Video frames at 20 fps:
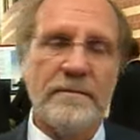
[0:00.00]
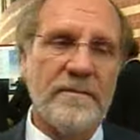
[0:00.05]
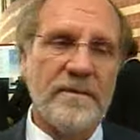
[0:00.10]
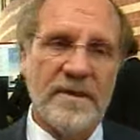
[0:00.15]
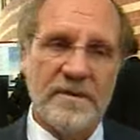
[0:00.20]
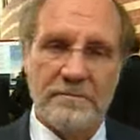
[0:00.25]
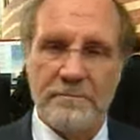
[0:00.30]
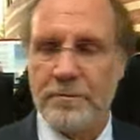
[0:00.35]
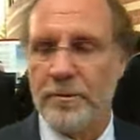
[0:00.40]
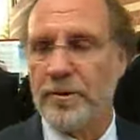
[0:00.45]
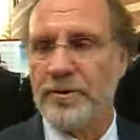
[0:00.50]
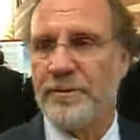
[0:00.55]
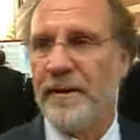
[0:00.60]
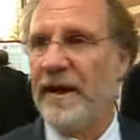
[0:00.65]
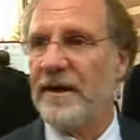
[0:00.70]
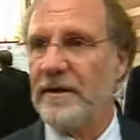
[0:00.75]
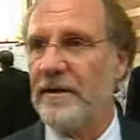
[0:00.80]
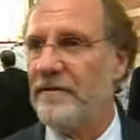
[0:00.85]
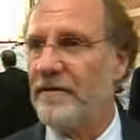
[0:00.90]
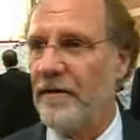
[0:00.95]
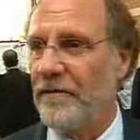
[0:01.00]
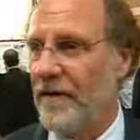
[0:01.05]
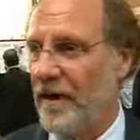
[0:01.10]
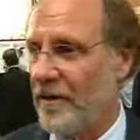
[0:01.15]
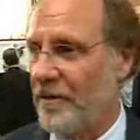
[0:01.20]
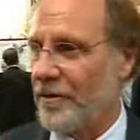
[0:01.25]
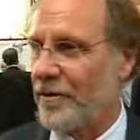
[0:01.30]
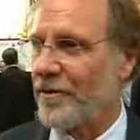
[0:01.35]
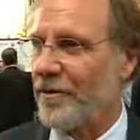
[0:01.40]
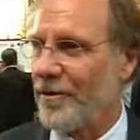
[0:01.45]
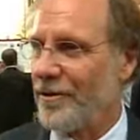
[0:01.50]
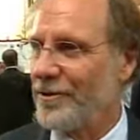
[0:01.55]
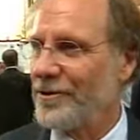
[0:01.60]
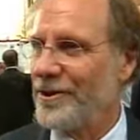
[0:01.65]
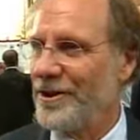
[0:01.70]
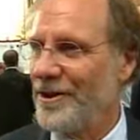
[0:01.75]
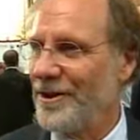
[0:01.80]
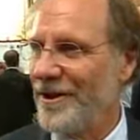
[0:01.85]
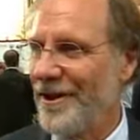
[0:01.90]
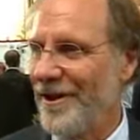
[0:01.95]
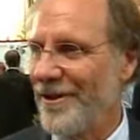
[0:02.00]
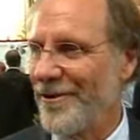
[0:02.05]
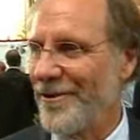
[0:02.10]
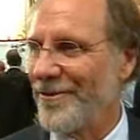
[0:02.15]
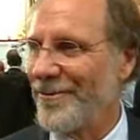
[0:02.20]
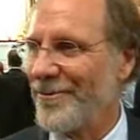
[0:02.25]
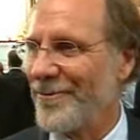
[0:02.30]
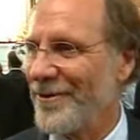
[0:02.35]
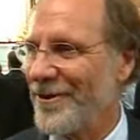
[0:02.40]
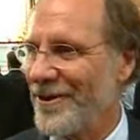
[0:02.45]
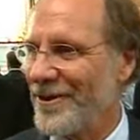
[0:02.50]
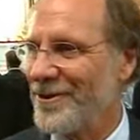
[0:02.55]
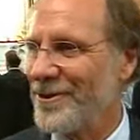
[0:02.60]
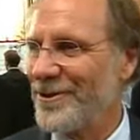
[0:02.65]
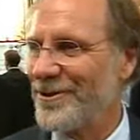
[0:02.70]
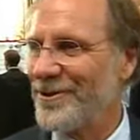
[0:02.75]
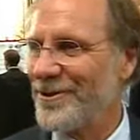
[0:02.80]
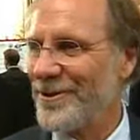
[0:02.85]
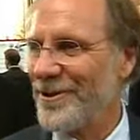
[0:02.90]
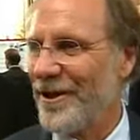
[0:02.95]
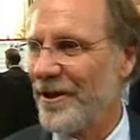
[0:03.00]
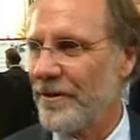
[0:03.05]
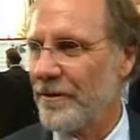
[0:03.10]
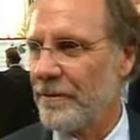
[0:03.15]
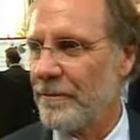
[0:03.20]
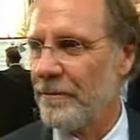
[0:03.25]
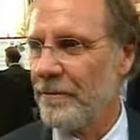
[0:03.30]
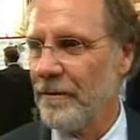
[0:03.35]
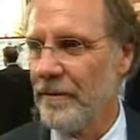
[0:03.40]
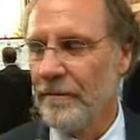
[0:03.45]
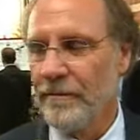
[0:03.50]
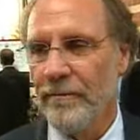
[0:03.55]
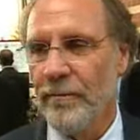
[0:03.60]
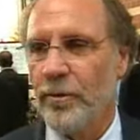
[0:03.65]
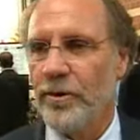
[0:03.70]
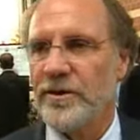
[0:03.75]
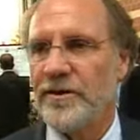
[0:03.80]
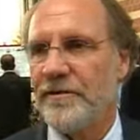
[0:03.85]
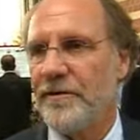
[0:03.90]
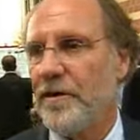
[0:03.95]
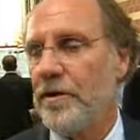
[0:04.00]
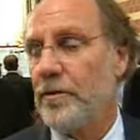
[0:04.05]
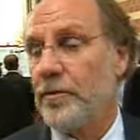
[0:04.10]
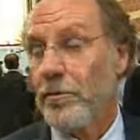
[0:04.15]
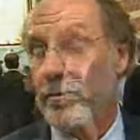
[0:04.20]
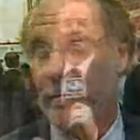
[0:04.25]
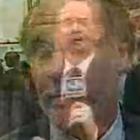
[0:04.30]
the perspective of other clergy and other religions and other points of view.